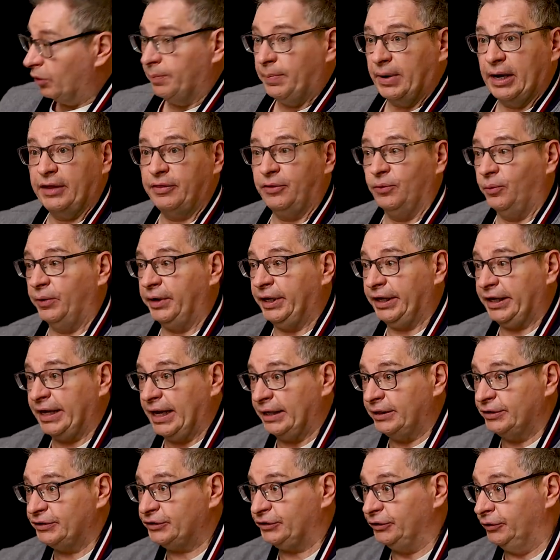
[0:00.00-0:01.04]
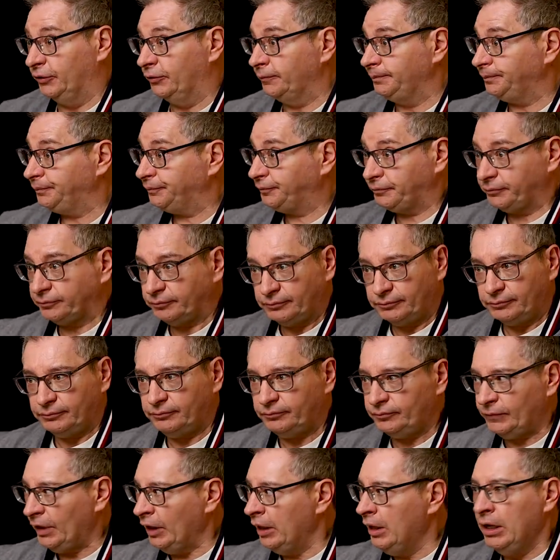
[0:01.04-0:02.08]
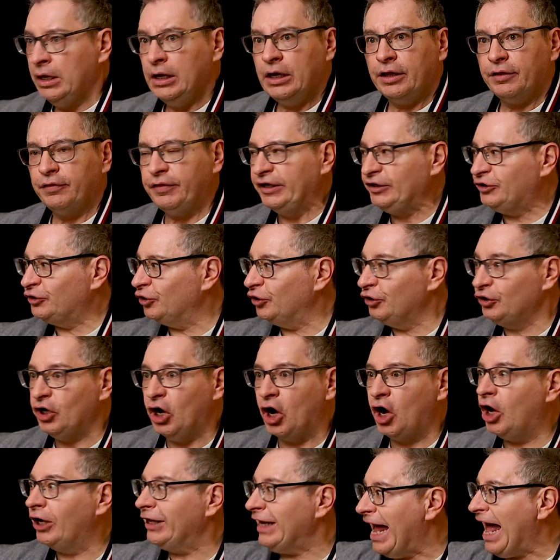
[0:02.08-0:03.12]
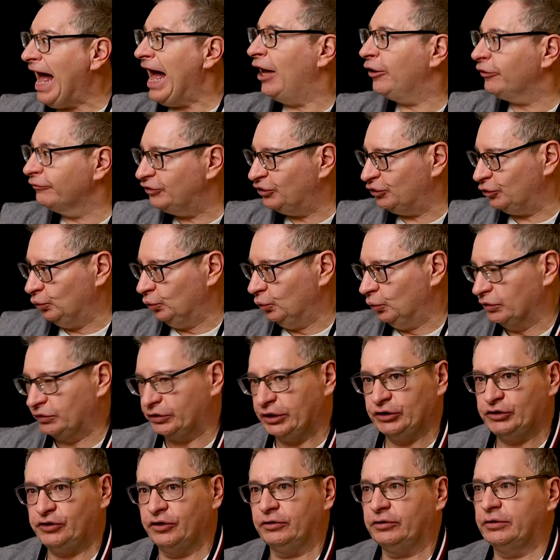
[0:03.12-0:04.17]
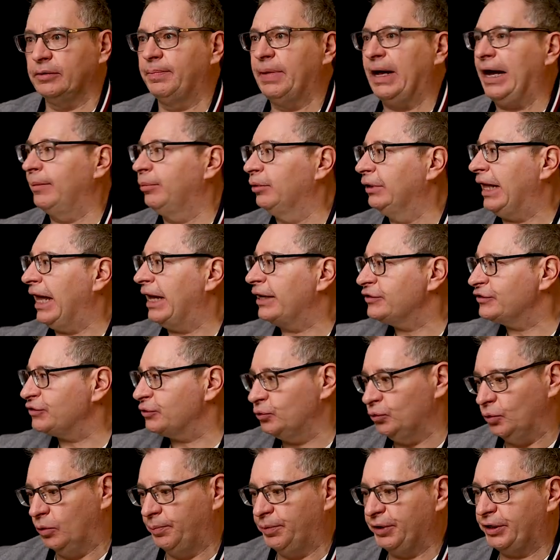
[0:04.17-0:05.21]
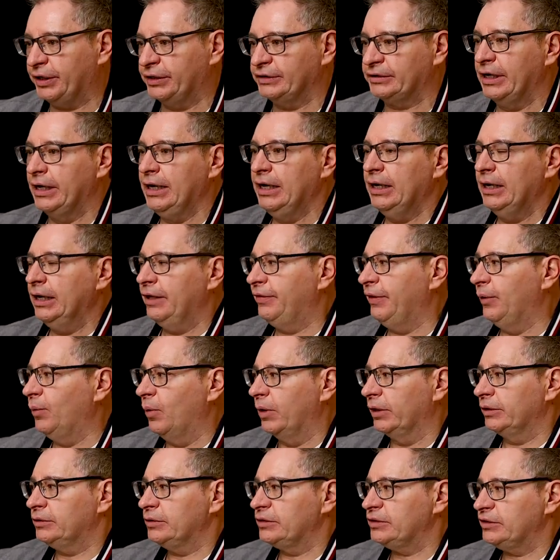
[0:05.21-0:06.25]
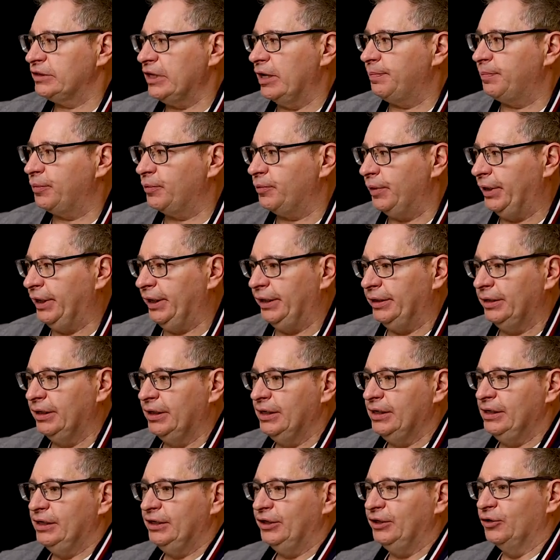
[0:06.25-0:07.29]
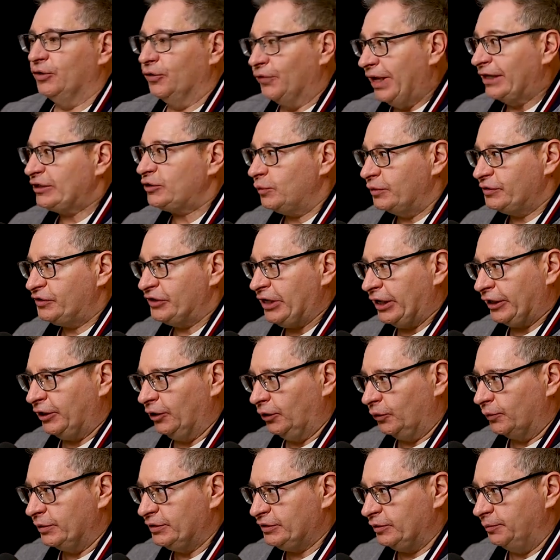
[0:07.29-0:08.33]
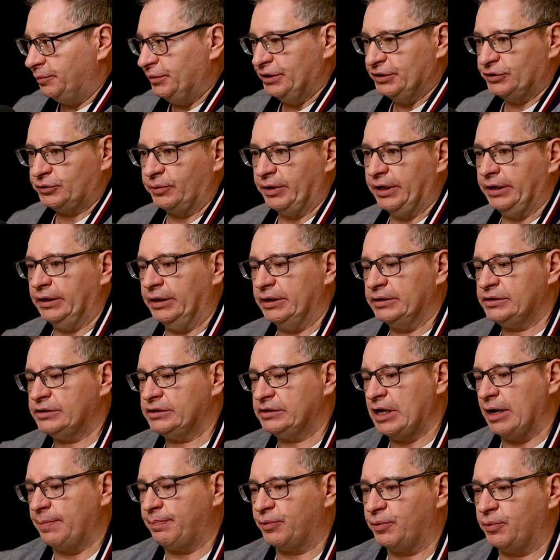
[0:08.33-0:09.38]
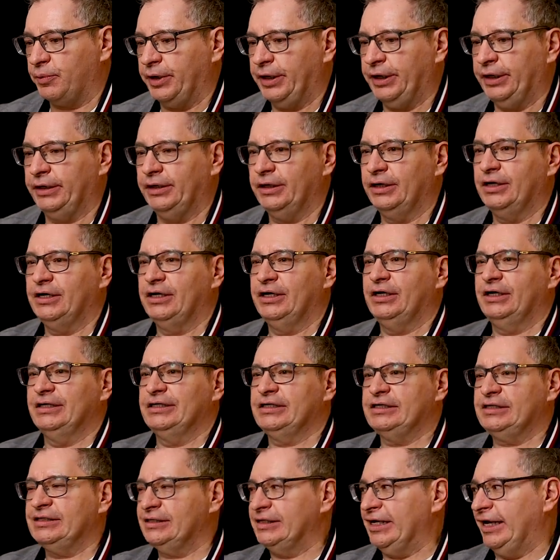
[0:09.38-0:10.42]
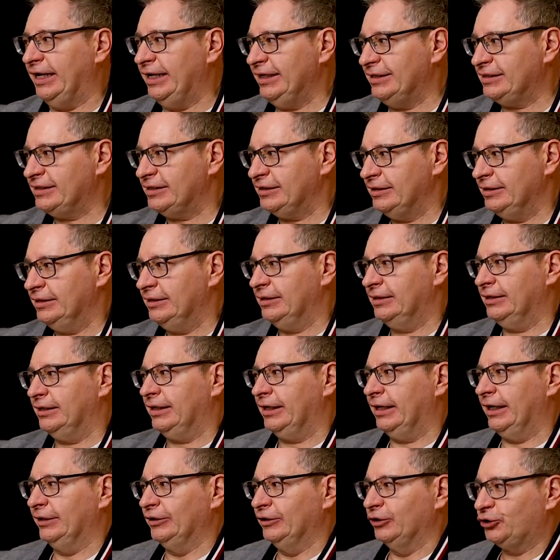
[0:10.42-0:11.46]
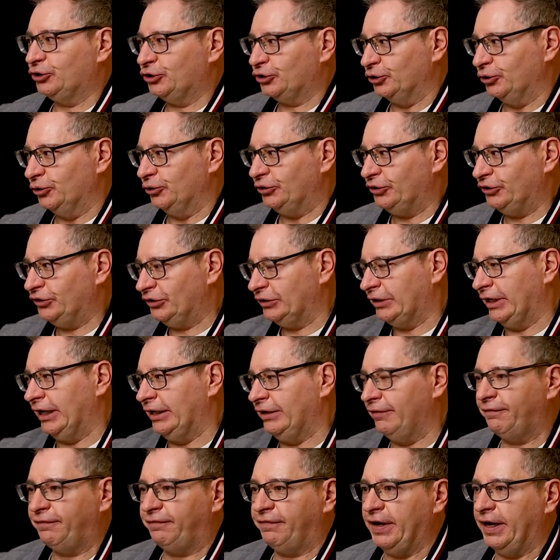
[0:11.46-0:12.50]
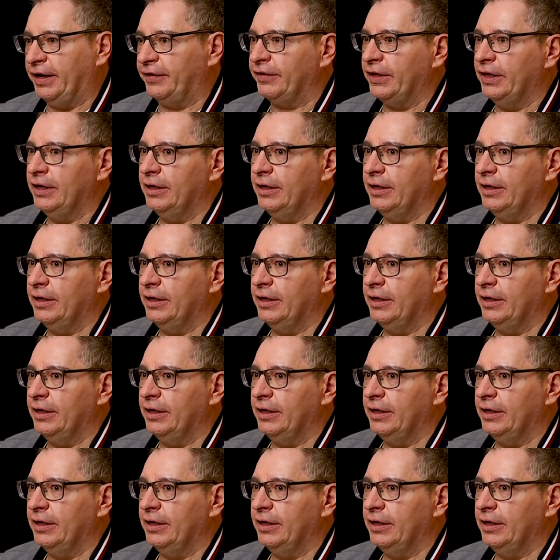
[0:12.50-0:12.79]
where by the way, Candace, you know, They took God out of schools. They took the Bible out of school because they wanted to separate. You know, that's what secularism is, right? Let's separate state and the church, state and faith.